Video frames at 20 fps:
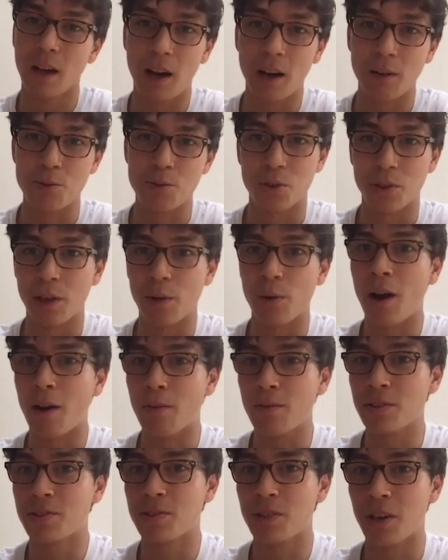sure there were
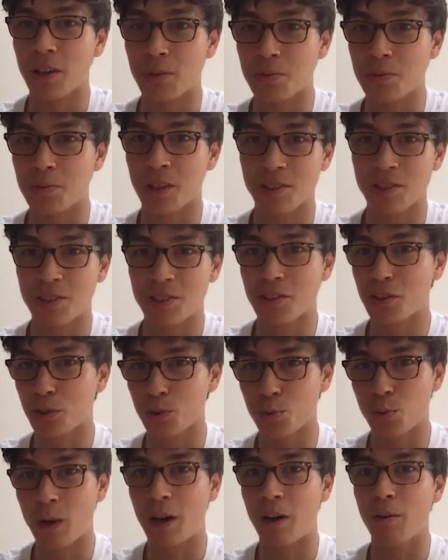other circumstances as
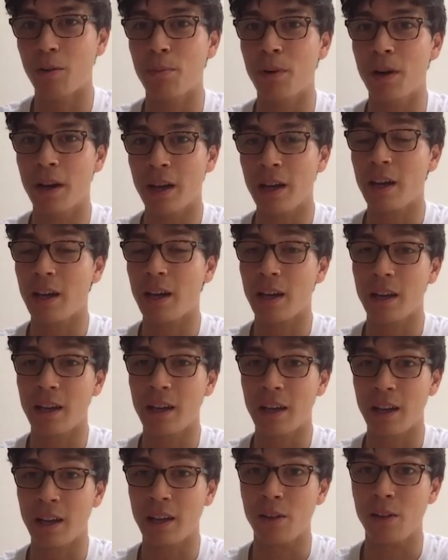well, but
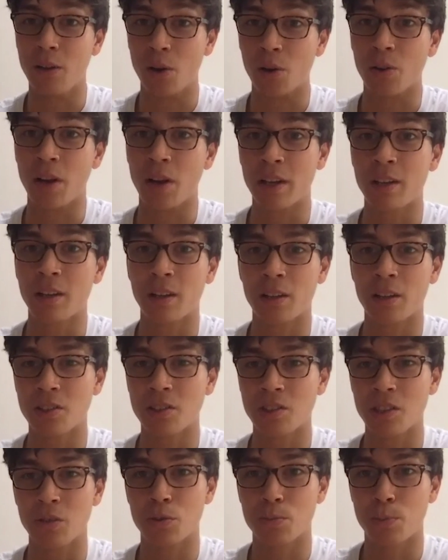it looked like it because
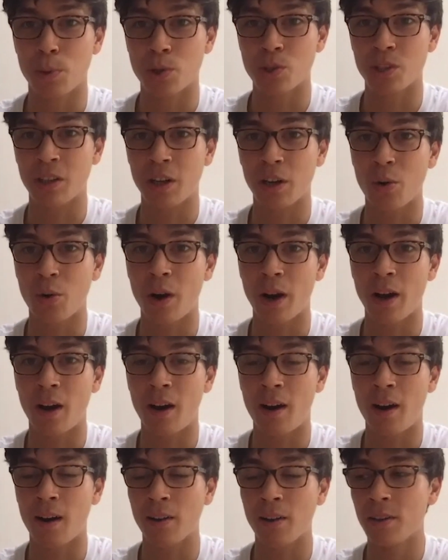he was pushing it quite
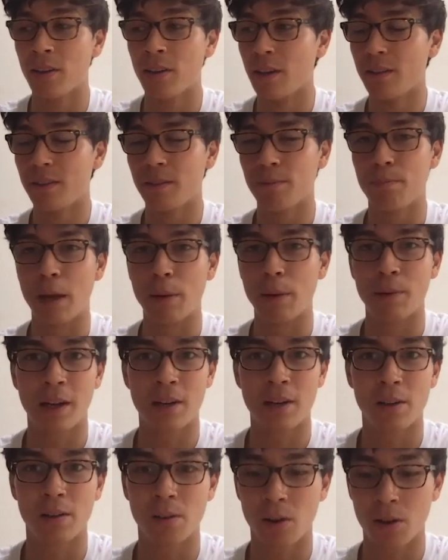hard. Maybe had
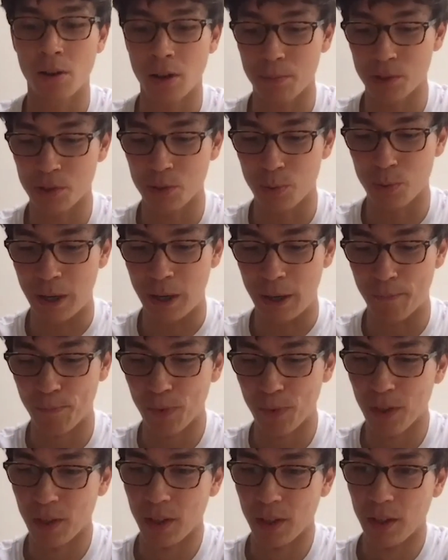a lockup as well.
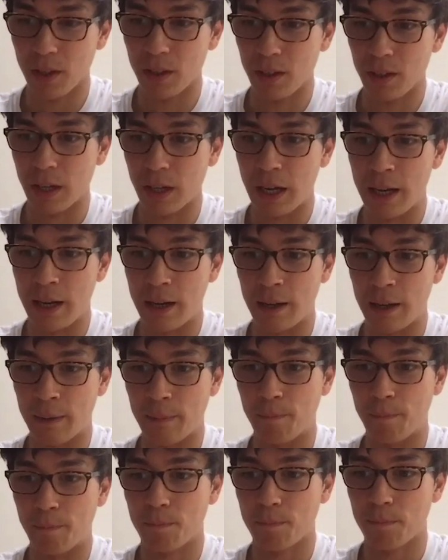
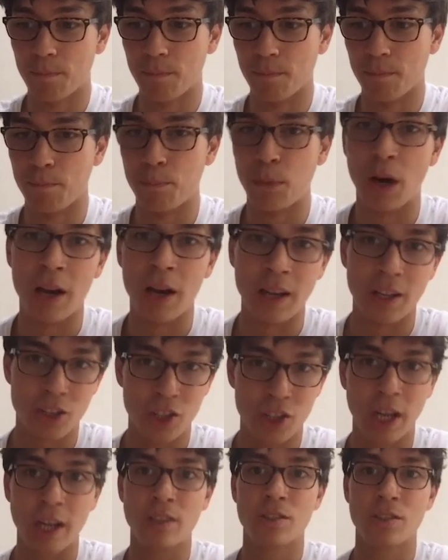But it
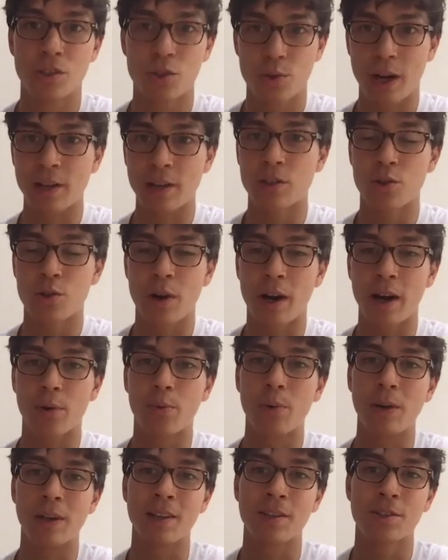changes track to track,
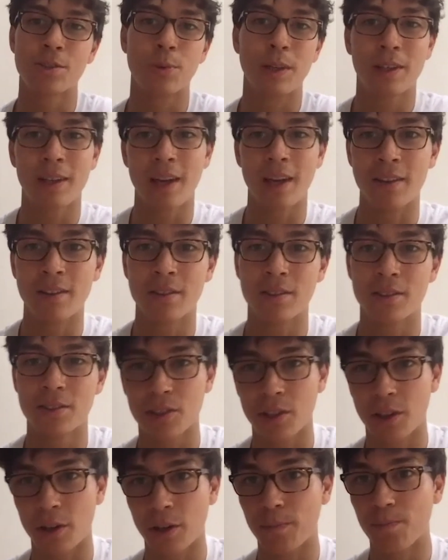weekend to weekend.
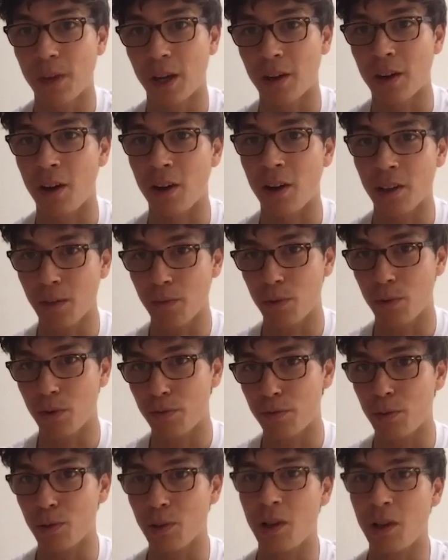So I can't give you a
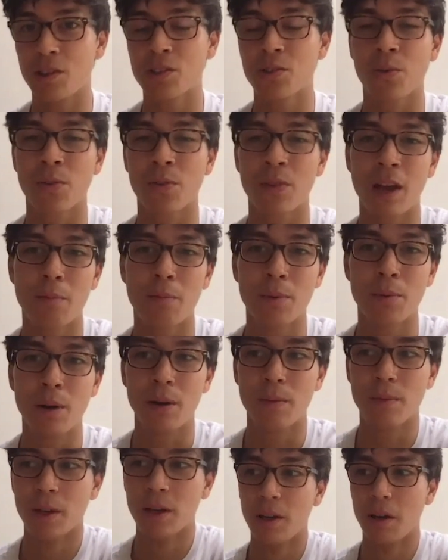full answer on that,
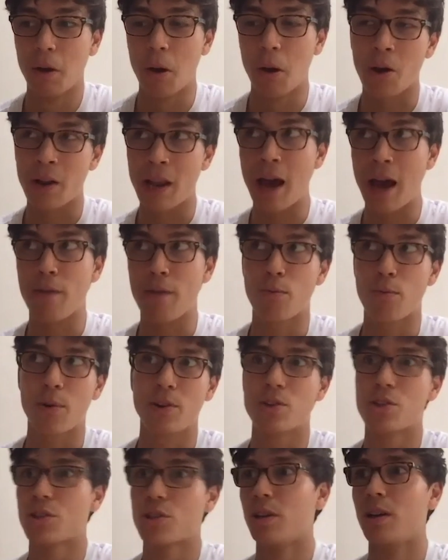but on
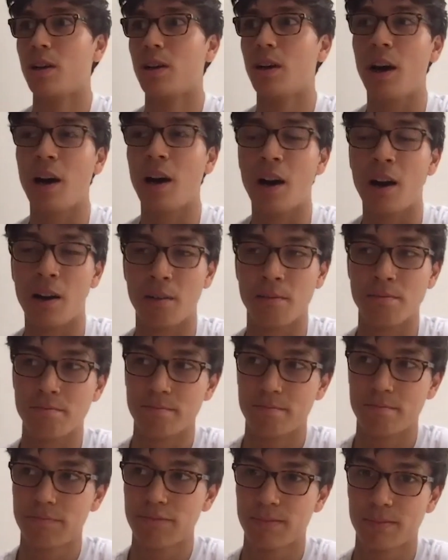average,
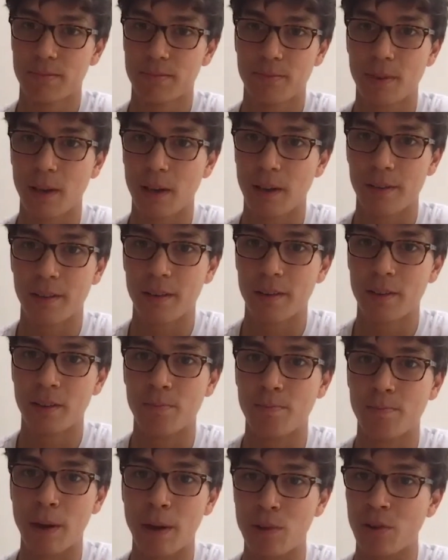
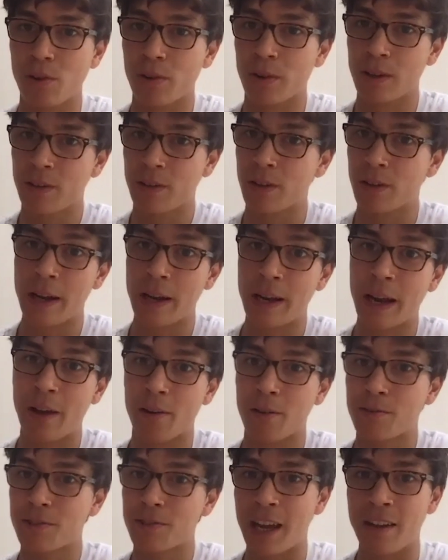maybe you're at 9 out
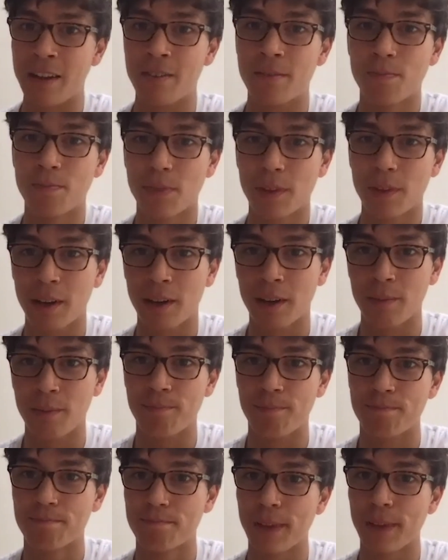of 10
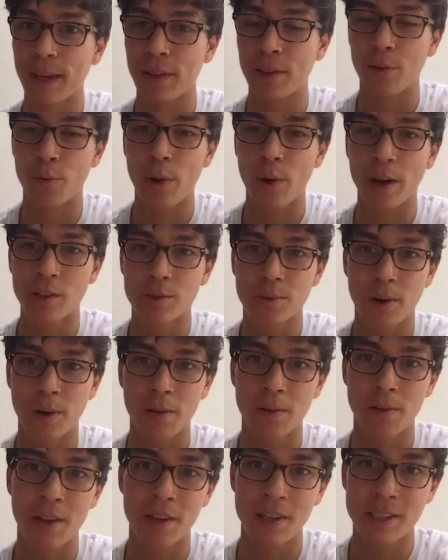in the race rather
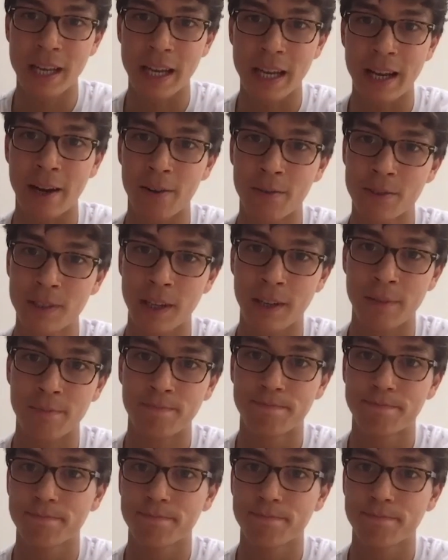than a 10 out of 10.